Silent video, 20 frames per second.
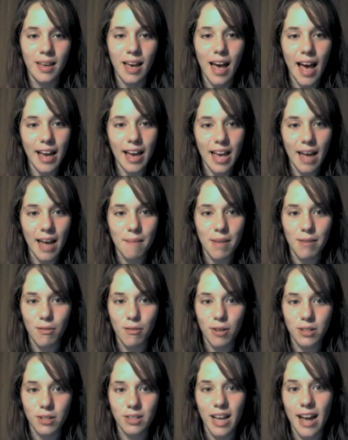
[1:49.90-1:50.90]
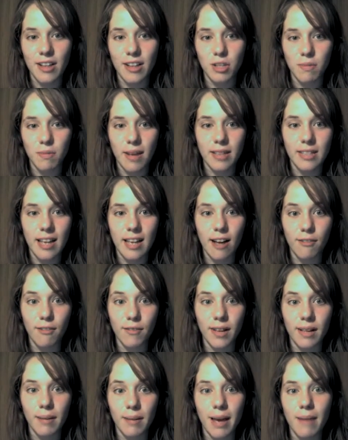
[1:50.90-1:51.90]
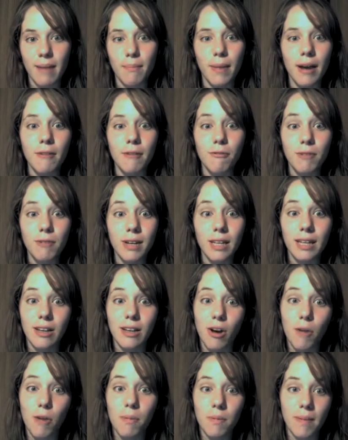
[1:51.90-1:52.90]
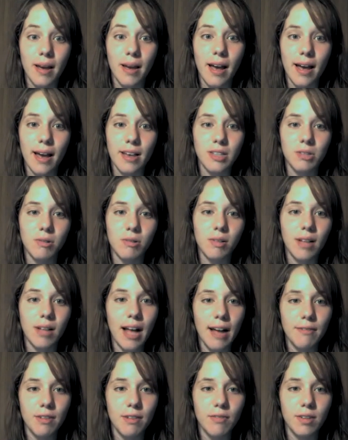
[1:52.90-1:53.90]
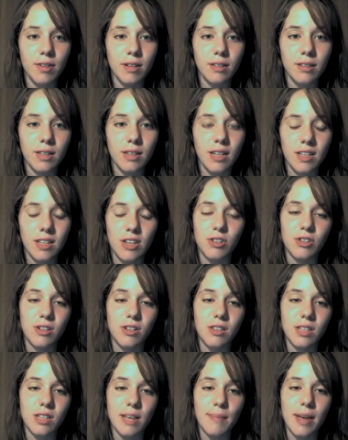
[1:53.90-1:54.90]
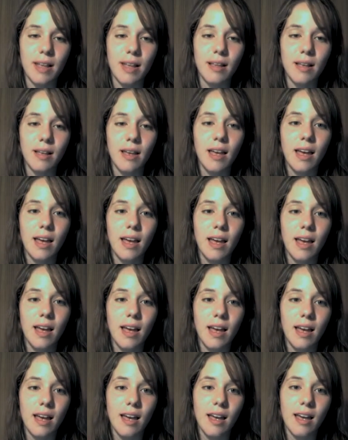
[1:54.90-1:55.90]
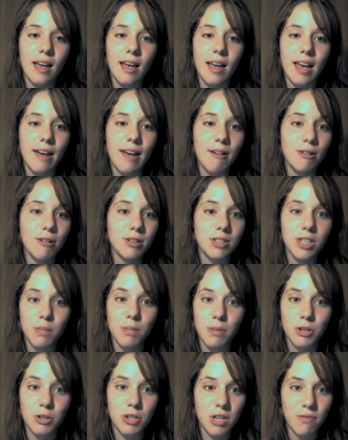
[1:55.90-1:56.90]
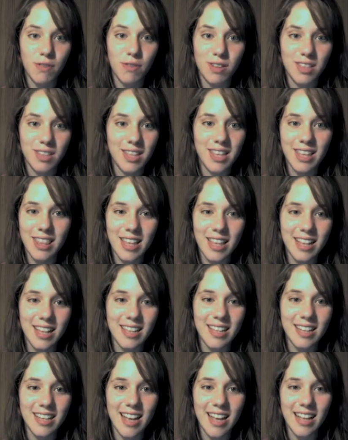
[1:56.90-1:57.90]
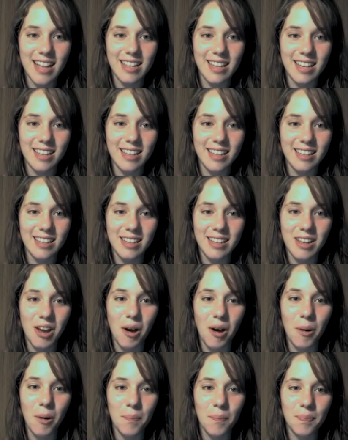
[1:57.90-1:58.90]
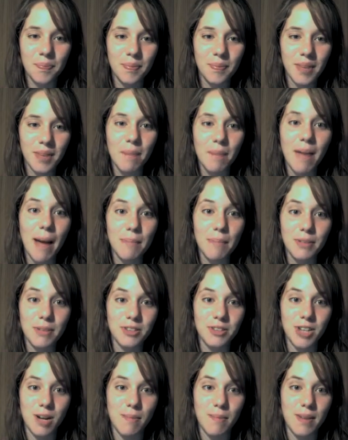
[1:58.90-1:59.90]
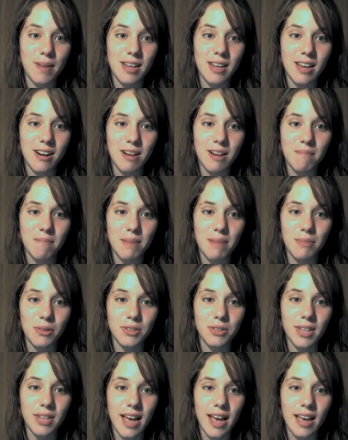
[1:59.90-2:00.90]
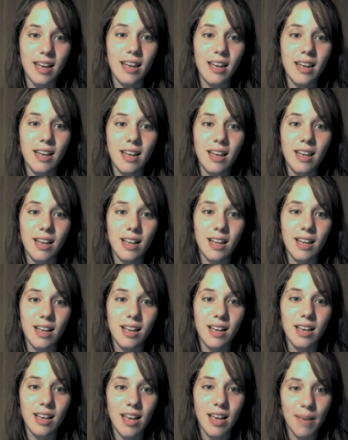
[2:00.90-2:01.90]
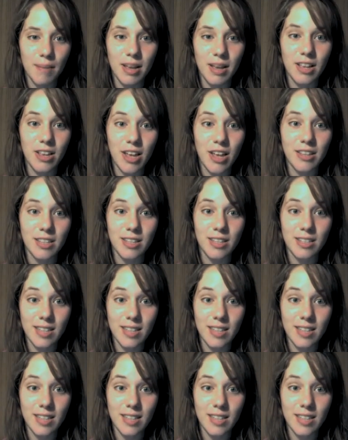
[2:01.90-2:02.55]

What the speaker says: I kept my voice kind to myself, and I really opened my eyes to a lot of different conditions. It was so much different than attending, a Baptist sermon and hearing people say, it's a